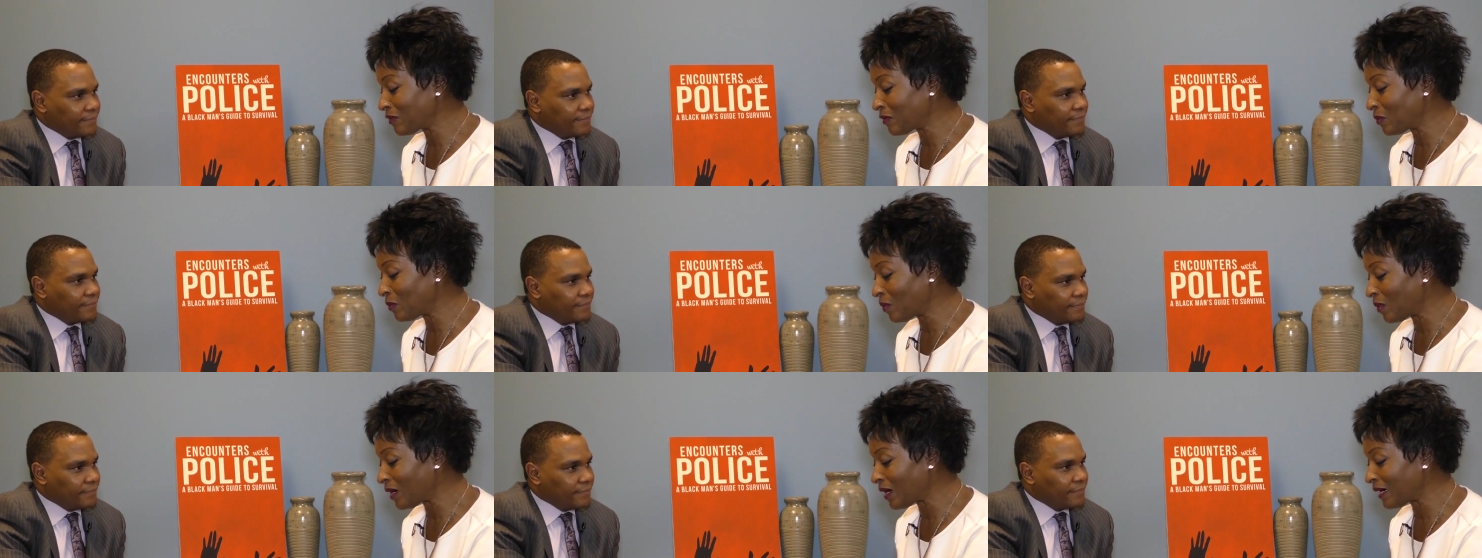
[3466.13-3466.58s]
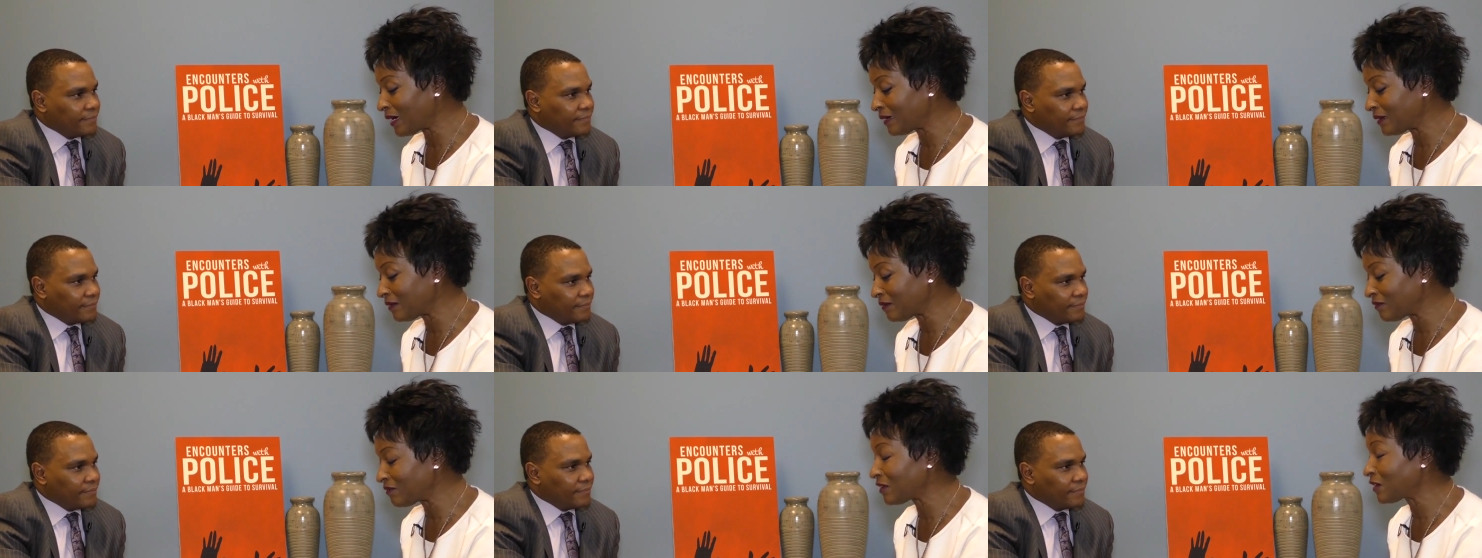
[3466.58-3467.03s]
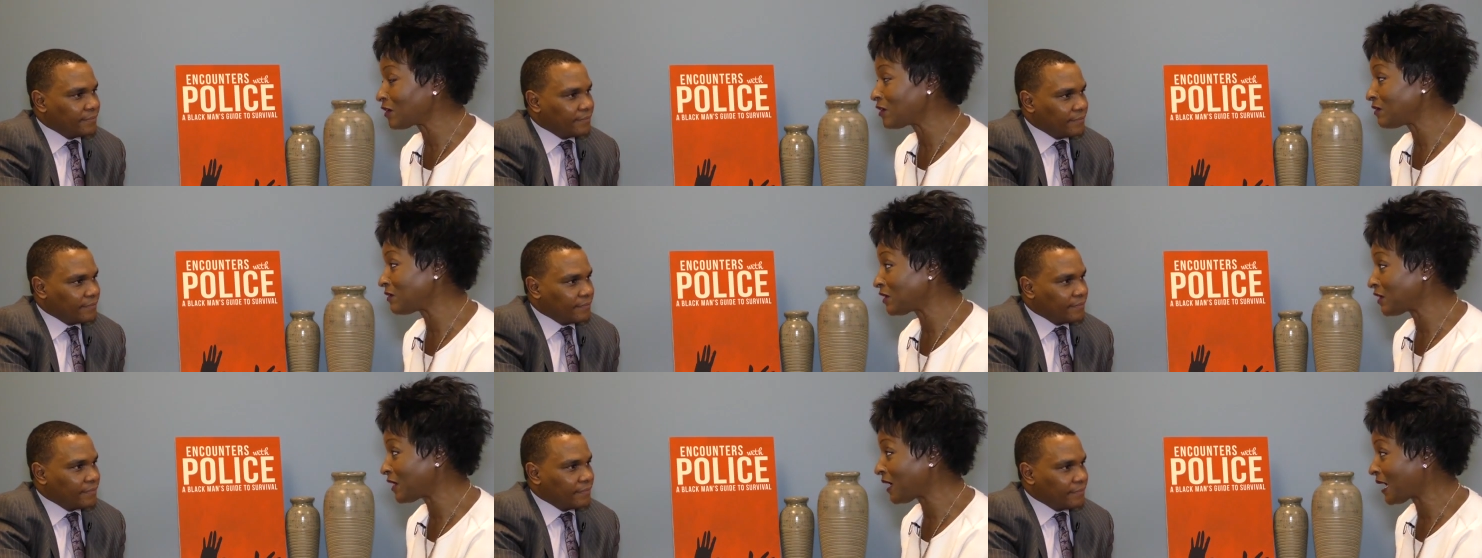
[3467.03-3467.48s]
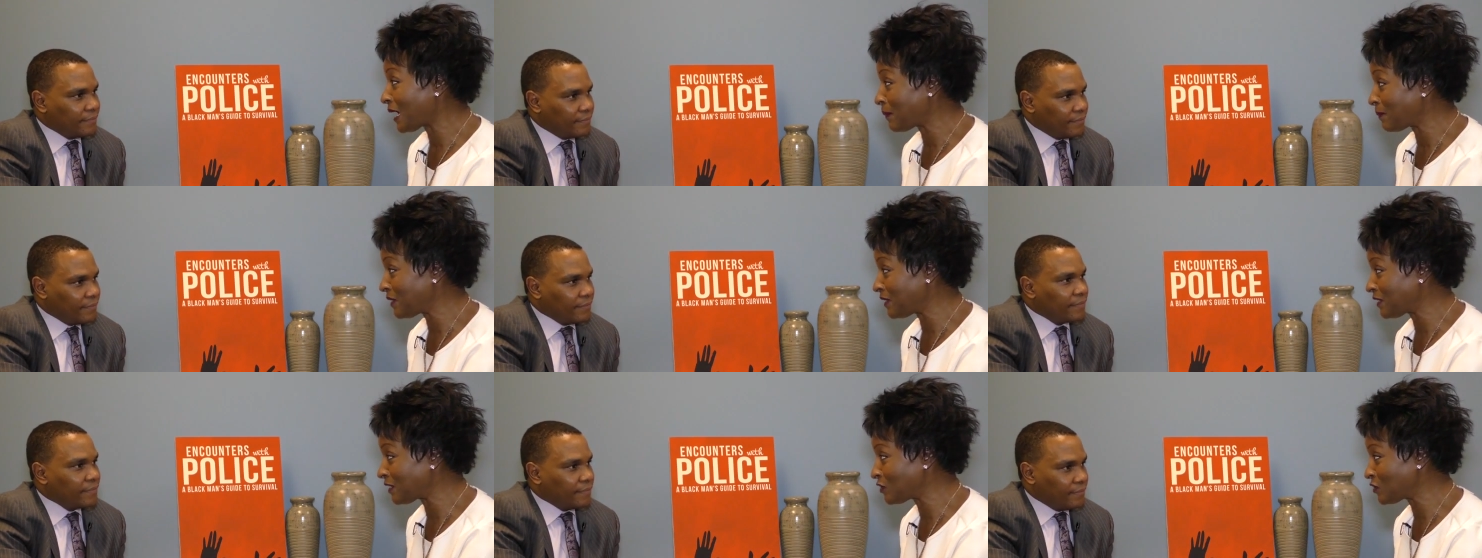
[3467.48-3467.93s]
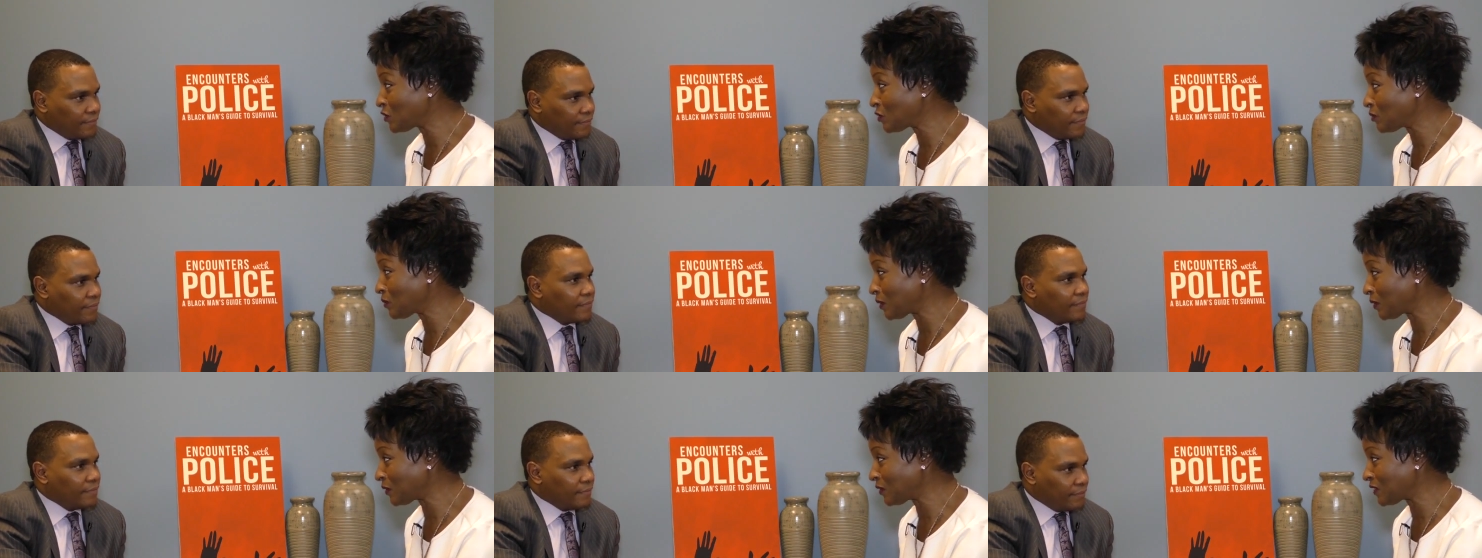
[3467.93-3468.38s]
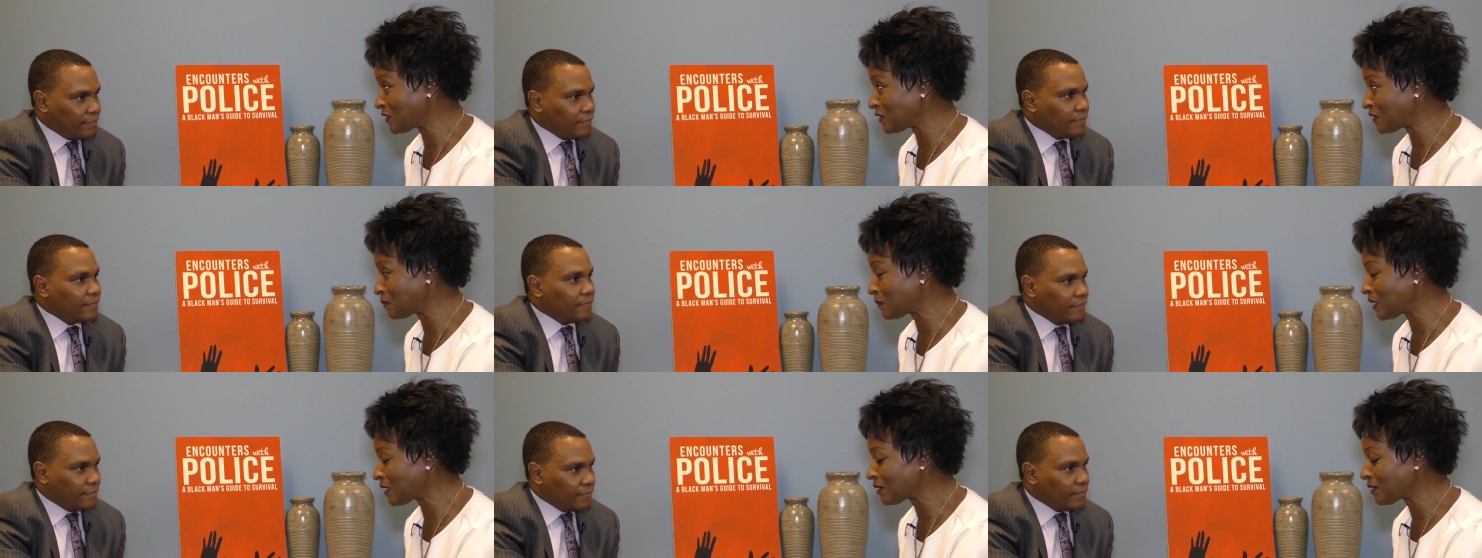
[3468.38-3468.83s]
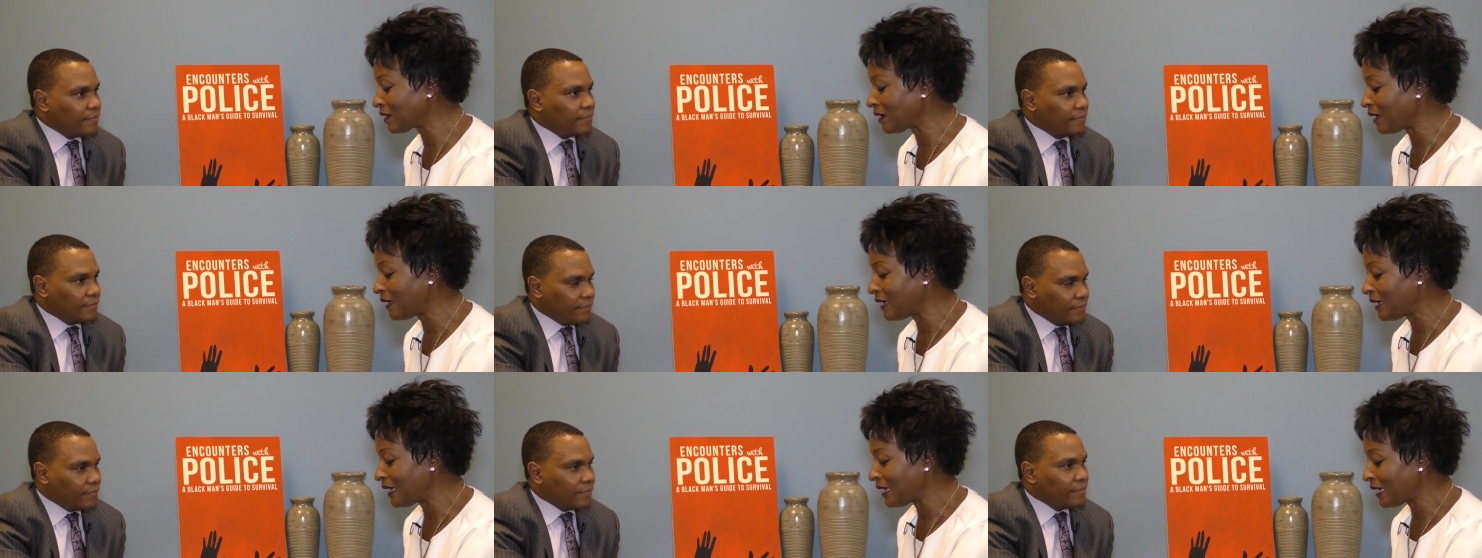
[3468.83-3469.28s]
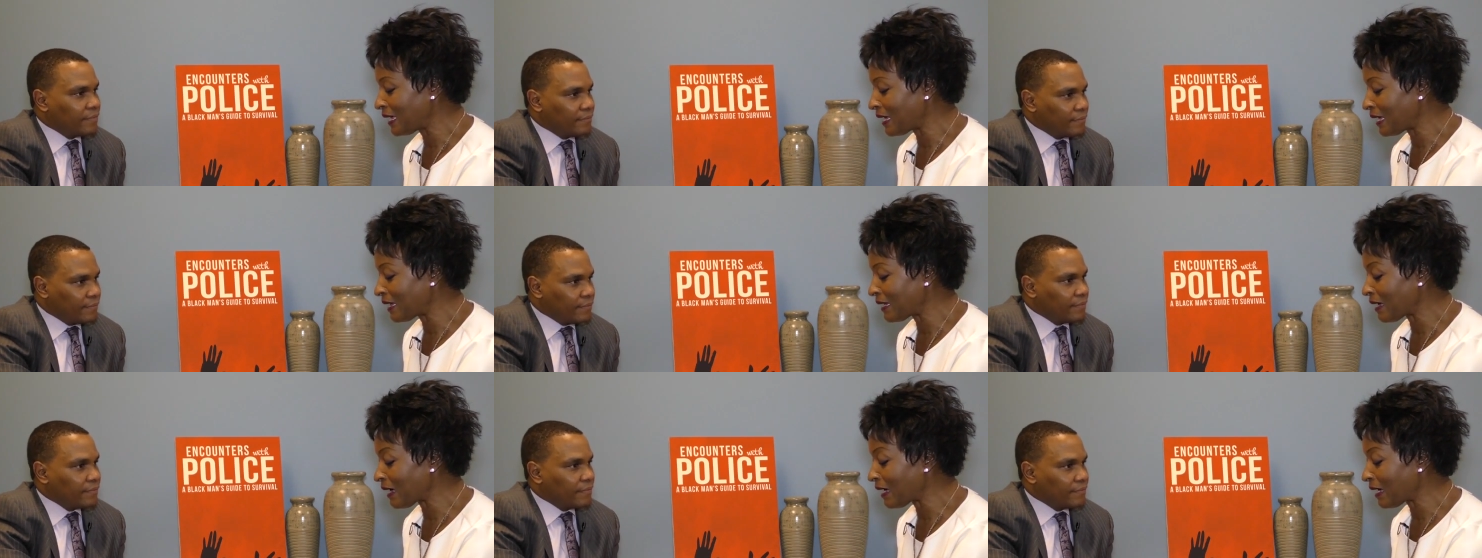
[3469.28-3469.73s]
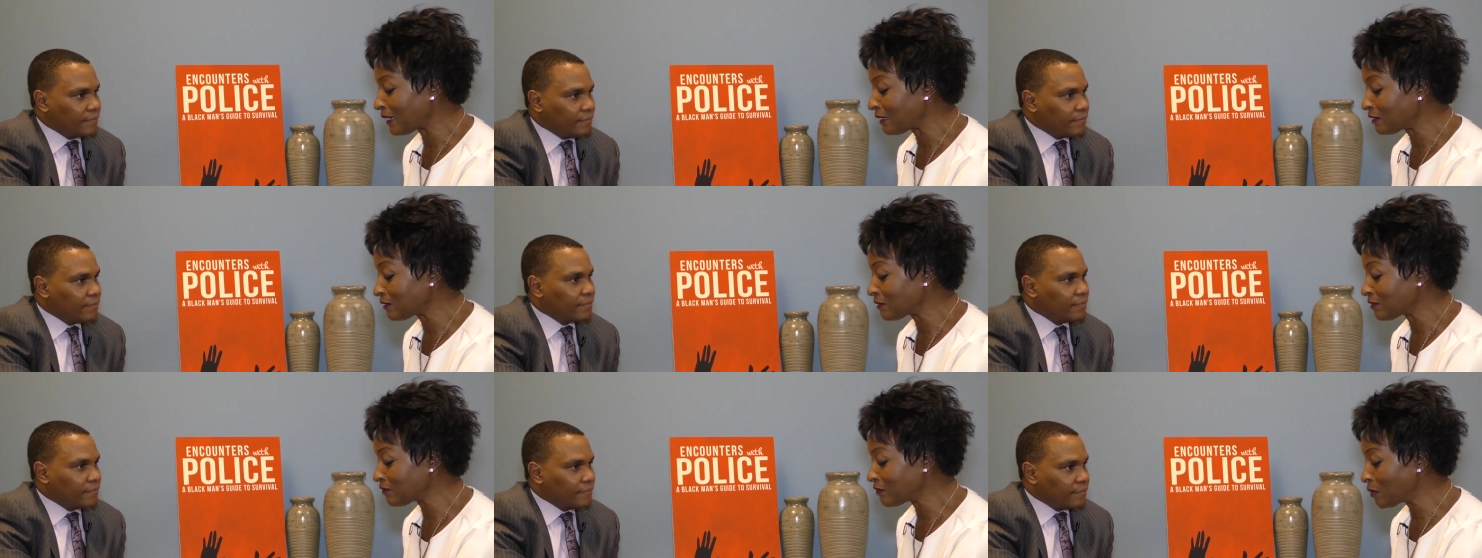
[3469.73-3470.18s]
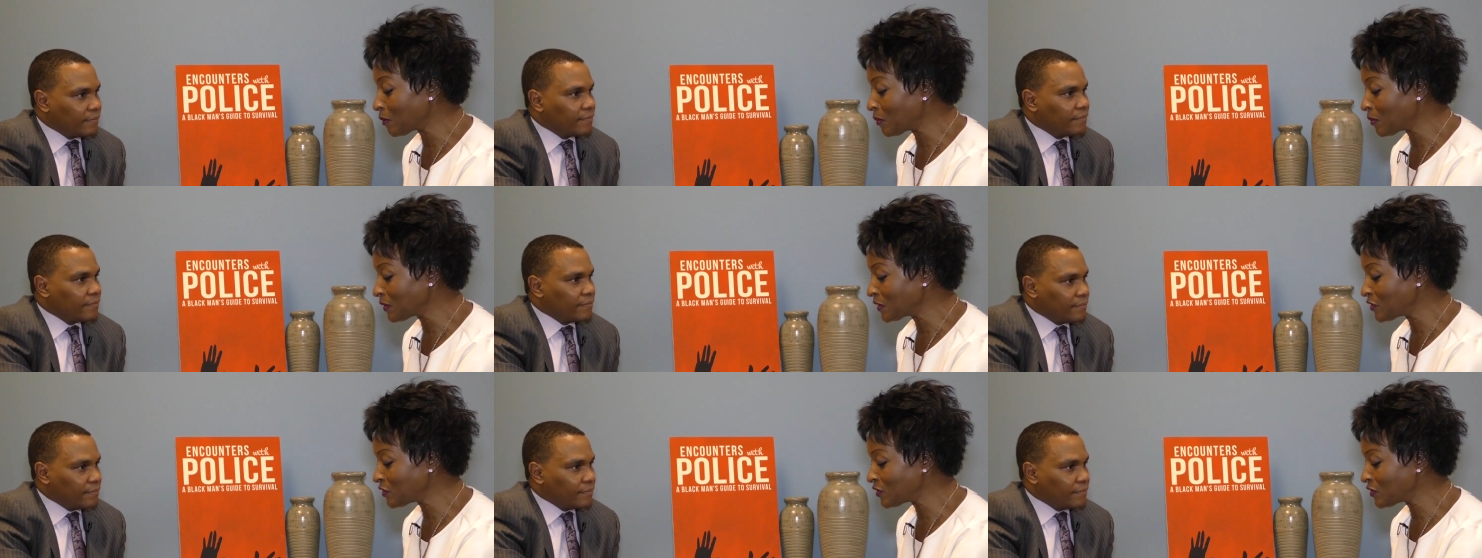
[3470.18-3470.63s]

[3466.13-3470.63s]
Speaker 1: for one, very, very happy that you wrote this book. And I look forward